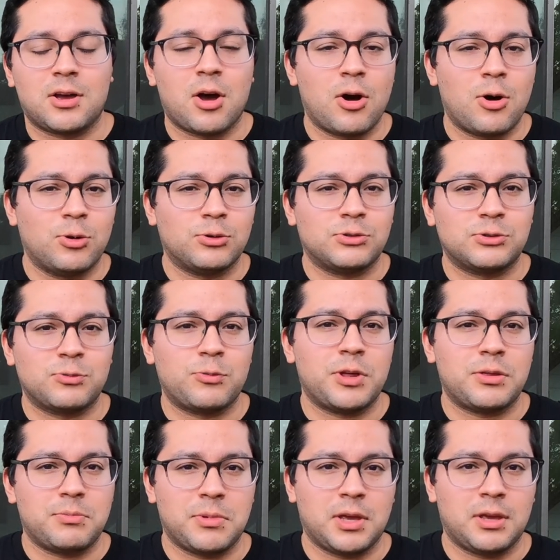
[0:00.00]
host
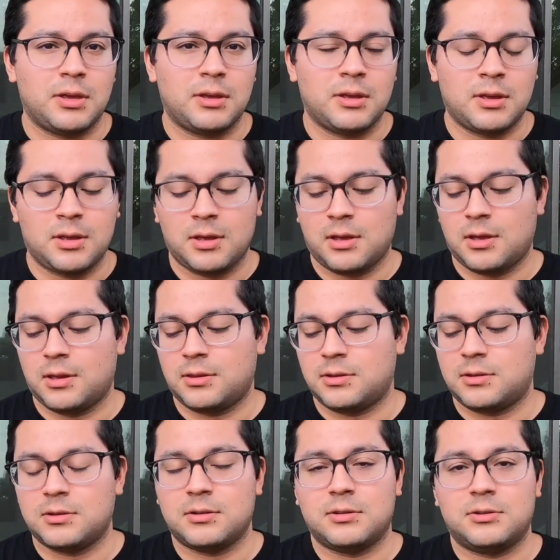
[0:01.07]
with me
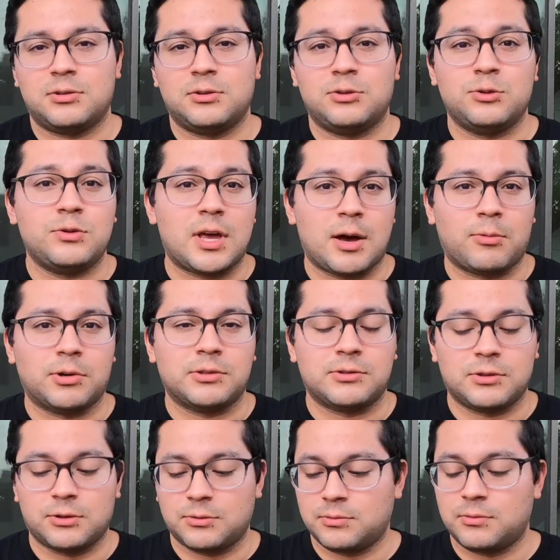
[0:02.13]
to do that one.
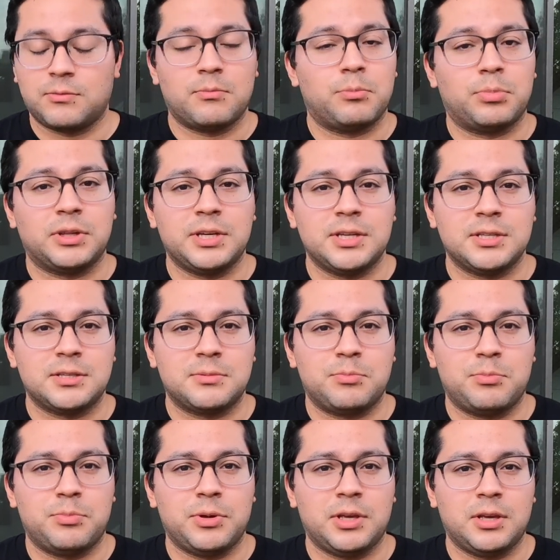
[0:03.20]
So please
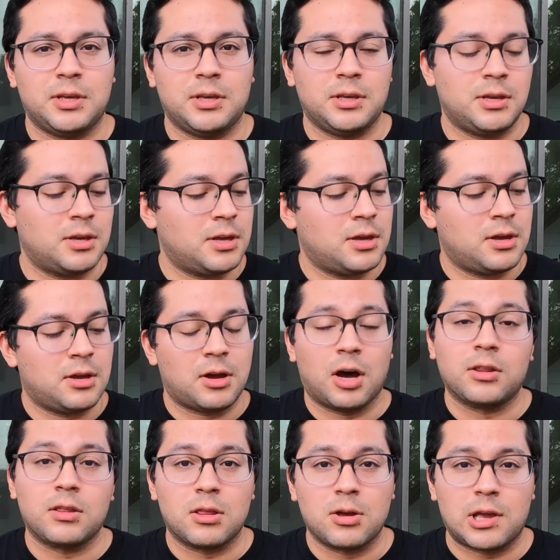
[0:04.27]
be
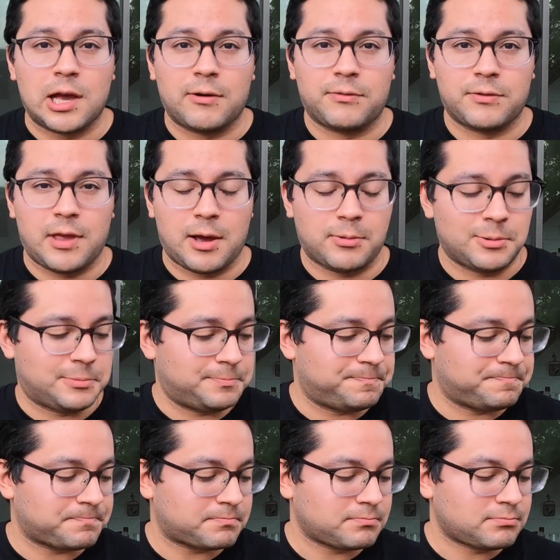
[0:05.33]
on the lookout for that one.
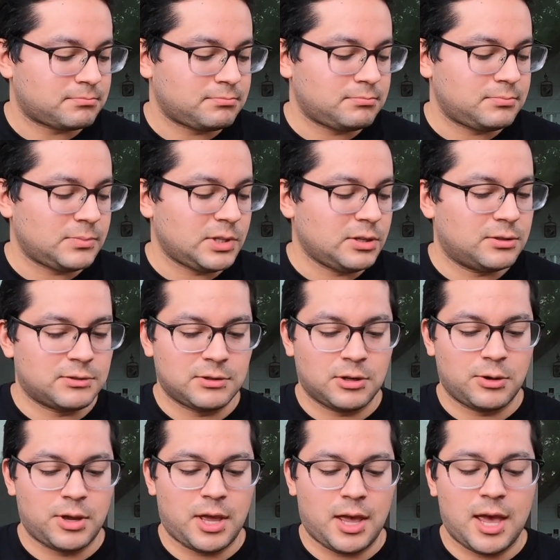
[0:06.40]

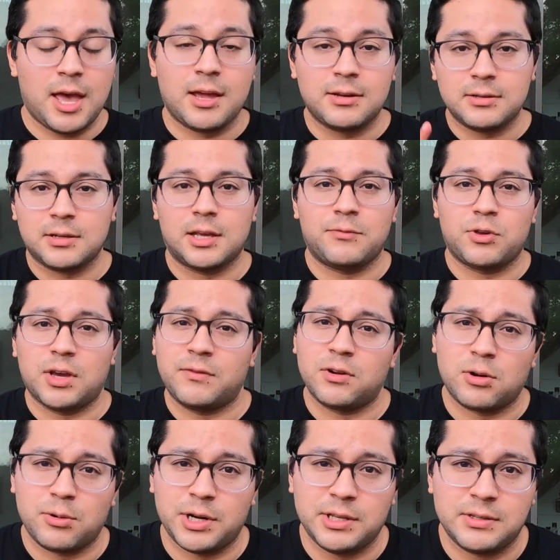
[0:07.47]
So, and if you haven't
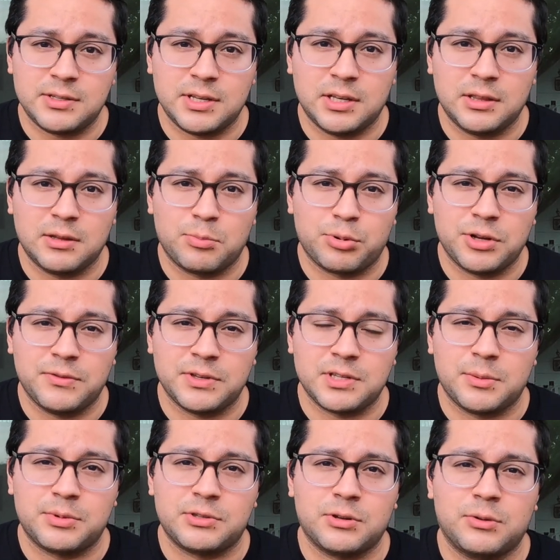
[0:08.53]
already seen the previous
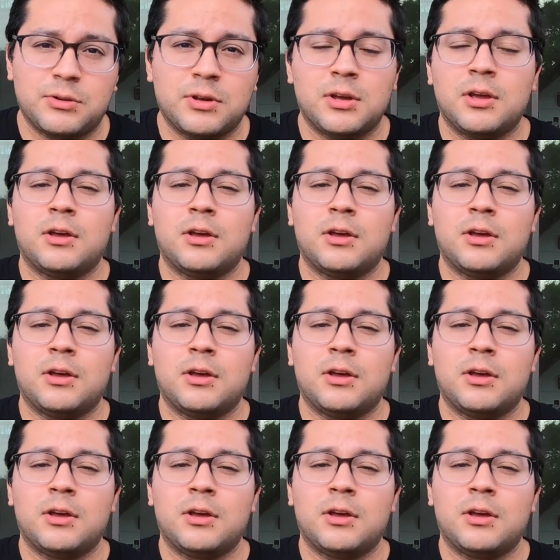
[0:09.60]
episode,